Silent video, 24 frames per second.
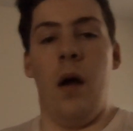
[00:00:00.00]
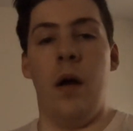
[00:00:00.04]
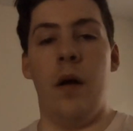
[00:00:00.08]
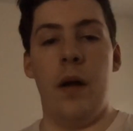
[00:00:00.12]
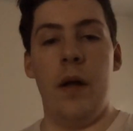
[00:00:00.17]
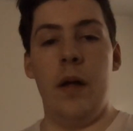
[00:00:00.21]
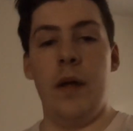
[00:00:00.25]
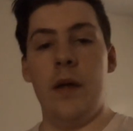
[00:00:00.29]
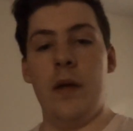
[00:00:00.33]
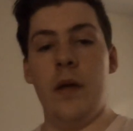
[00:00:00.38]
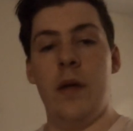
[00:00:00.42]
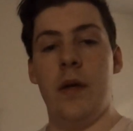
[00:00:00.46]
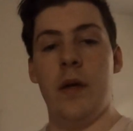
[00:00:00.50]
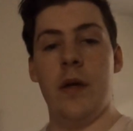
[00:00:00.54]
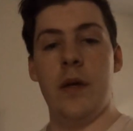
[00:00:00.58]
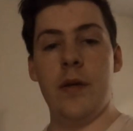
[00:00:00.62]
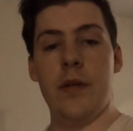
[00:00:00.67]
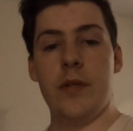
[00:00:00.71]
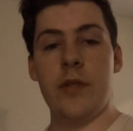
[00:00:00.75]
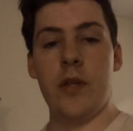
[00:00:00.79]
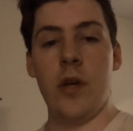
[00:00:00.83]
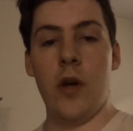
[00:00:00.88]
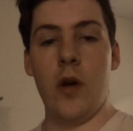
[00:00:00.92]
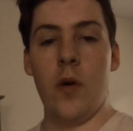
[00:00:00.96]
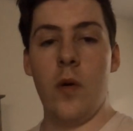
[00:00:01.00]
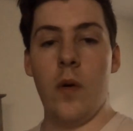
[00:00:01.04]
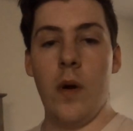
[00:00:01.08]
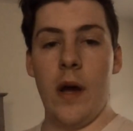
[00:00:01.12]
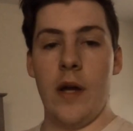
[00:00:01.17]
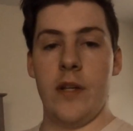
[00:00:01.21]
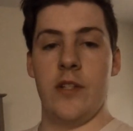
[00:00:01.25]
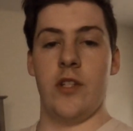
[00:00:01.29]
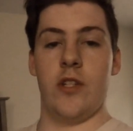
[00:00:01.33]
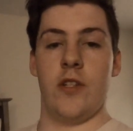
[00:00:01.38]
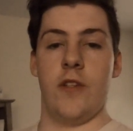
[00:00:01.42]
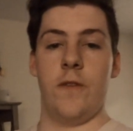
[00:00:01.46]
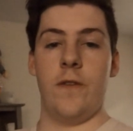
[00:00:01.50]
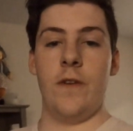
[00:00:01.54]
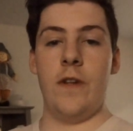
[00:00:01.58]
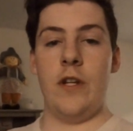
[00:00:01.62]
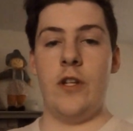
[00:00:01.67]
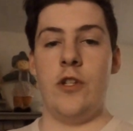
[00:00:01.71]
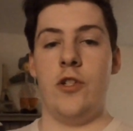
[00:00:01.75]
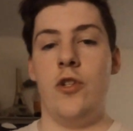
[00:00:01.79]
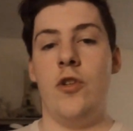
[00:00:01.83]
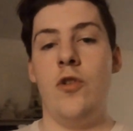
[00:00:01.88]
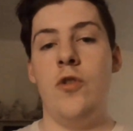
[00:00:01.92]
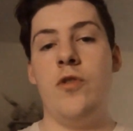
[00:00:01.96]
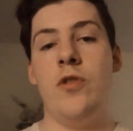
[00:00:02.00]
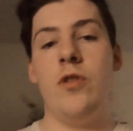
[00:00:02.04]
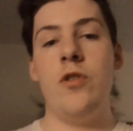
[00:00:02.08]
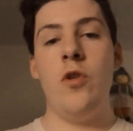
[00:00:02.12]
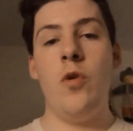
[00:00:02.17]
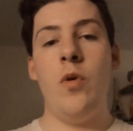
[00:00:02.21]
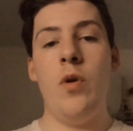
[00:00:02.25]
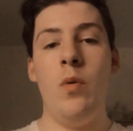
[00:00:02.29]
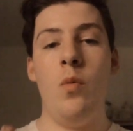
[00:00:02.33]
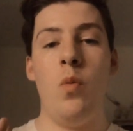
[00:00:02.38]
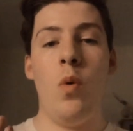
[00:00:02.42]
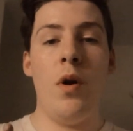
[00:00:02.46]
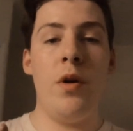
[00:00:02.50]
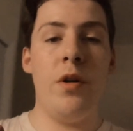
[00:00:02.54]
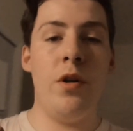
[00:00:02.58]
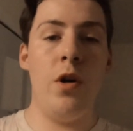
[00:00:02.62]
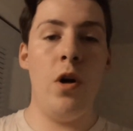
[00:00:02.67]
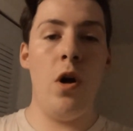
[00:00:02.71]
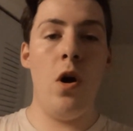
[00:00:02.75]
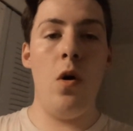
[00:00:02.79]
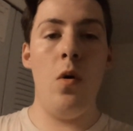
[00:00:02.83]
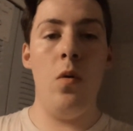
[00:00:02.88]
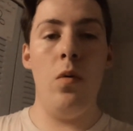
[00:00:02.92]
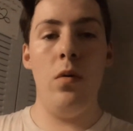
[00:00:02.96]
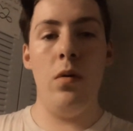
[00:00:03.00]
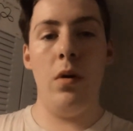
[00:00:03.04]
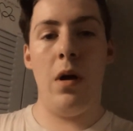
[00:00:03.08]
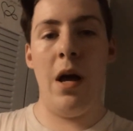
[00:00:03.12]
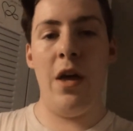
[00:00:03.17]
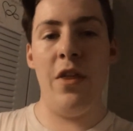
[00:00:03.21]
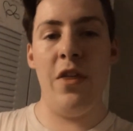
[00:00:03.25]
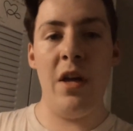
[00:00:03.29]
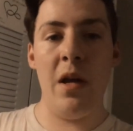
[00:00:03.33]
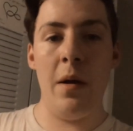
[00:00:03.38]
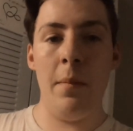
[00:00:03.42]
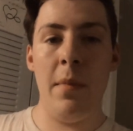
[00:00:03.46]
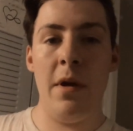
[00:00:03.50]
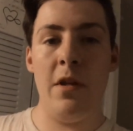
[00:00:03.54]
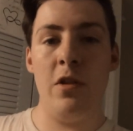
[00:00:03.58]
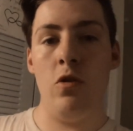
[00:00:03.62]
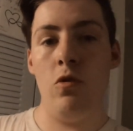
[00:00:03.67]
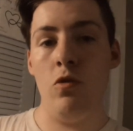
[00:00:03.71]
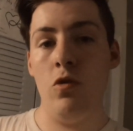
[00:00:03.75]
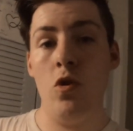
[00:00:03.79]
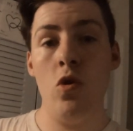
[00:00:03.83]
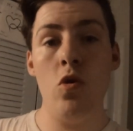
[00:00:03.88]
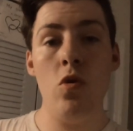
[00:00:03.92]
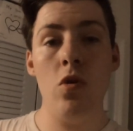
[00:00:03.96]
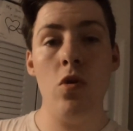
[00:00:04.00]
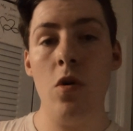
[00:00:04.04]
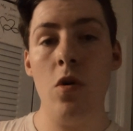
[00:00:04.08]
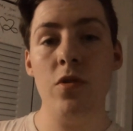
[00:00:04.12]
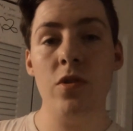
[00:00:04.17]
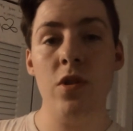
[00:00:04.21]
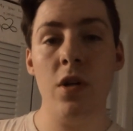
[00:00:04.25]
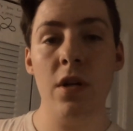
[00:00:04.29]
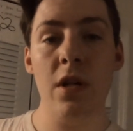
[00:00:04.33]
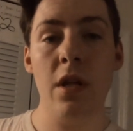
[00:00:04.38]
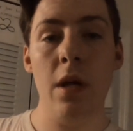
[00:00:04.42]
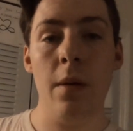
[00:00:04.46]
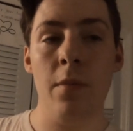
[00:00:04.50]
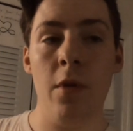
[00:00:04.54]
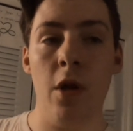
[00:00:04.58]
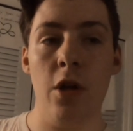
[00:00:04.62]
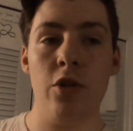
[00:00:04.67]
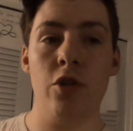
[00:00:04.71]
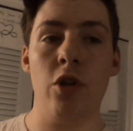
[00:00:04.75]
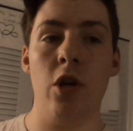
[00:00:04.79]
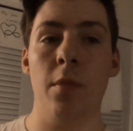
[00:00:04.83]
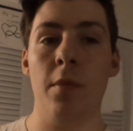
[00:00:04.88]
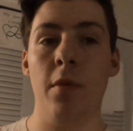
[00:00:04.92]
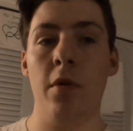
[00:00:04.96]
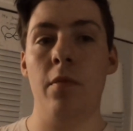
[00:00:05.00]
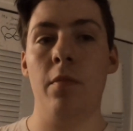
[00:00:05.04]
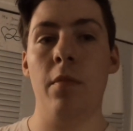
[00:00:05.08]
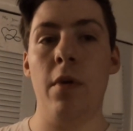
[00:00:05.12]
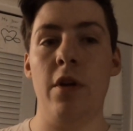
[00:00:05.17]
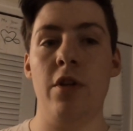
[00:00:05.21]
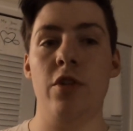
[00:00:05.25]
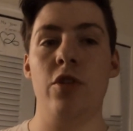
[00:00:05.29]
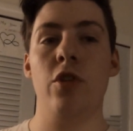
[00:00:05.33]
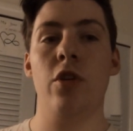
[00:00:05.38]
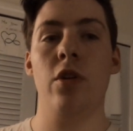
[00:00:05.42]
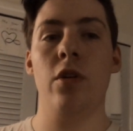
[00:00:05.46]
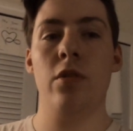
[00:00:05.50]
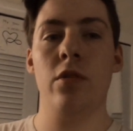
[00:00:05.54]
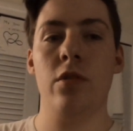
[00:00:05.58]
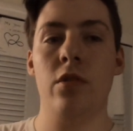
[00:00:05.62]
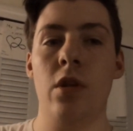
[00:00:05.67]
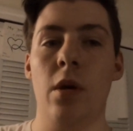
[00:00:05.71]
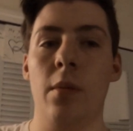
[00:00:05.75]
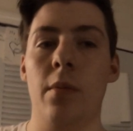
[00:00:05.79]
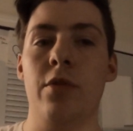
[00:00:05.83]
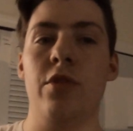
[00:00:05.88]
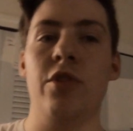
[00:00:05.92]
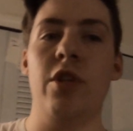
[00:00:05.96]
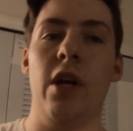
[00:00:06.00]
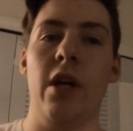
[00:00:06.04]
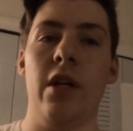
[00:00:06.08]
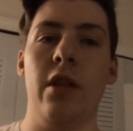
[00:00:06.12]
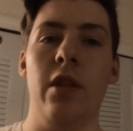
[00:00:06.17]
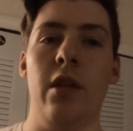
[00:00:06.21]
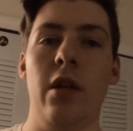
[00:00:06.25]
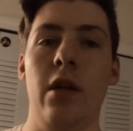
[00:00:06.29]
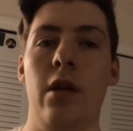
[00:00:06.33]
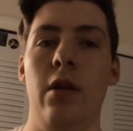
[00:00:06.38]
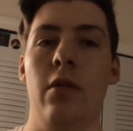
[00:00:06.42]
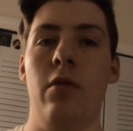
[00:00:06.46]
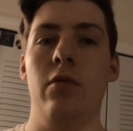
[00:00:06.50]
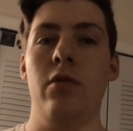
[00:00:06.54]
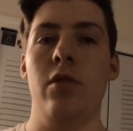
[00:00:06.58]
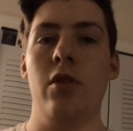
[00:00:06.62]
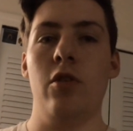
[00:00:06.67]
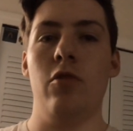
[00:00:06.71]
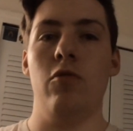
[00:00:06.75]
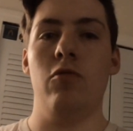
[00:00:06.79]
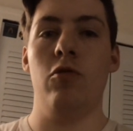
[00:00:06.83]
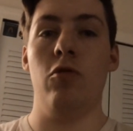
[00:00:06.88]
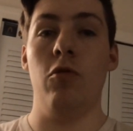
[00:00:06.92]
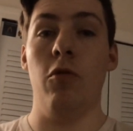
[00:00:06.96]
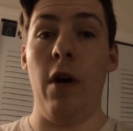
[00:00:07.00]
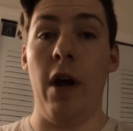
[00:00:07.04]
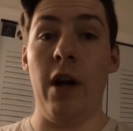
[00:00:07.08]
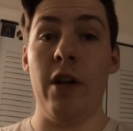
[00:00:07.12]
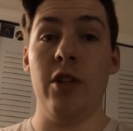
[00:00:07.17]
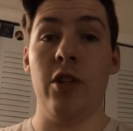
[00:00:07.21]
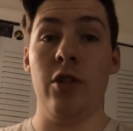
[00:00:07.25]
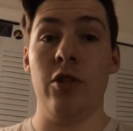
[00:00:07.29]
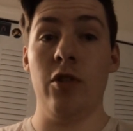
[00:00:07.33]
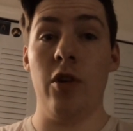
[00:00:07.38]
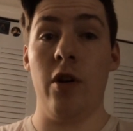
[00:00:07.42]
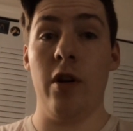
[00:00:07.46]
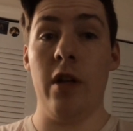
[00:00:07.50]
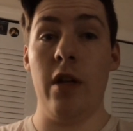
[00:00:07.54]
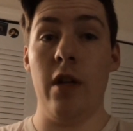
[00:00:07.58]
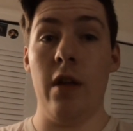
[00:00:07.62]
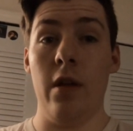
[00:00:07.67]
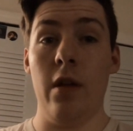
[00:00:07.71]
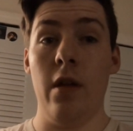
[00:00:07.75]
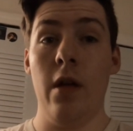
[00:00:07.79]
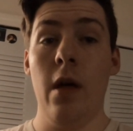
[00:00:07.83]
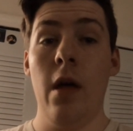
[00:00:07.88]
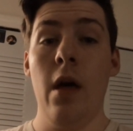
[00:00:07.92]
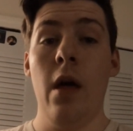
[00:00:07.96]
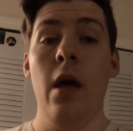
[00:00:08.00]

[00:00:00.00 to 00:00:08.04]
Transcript: All right, so I just finished doing one coat. I think I might do coats on it. I'm not sure. I'm gonna make sure, double check the directions on it.